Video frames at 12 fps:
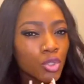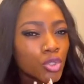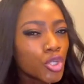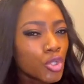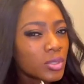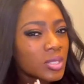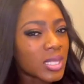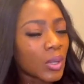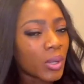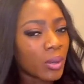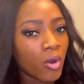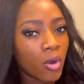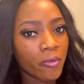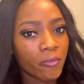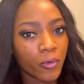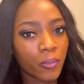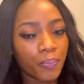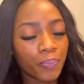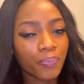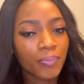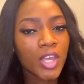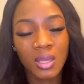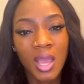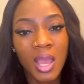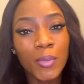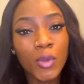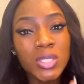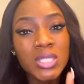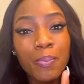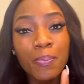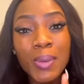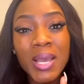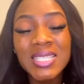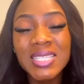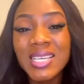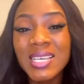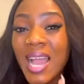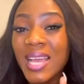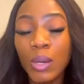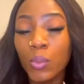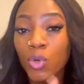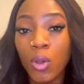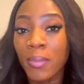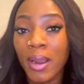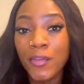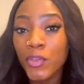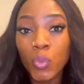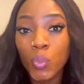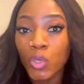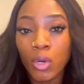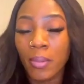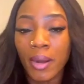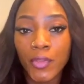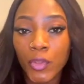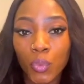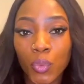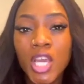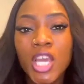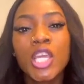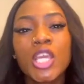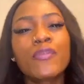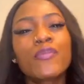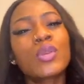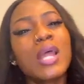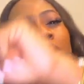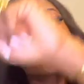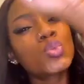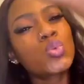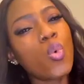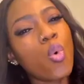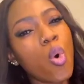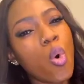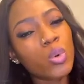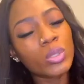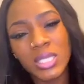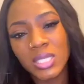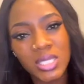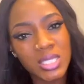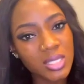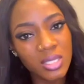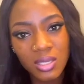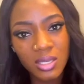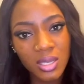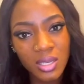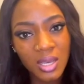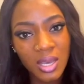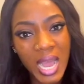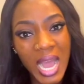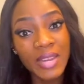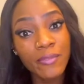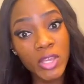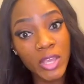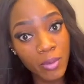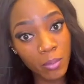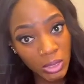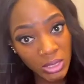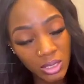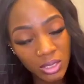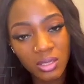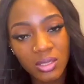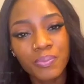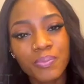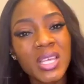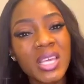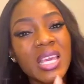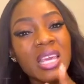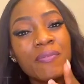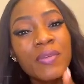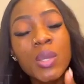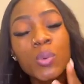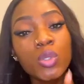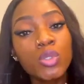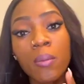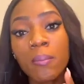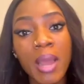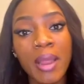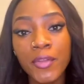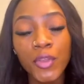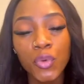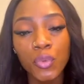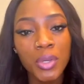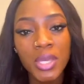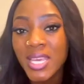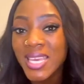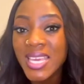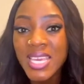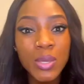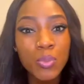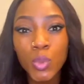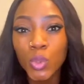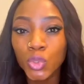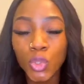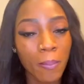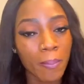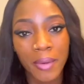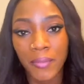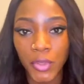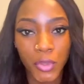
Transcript: So do you understand where I'm coming from? Because the guy that will not marry you will not marry you. If you like do all this and even give him money, if he will not marry you, he will not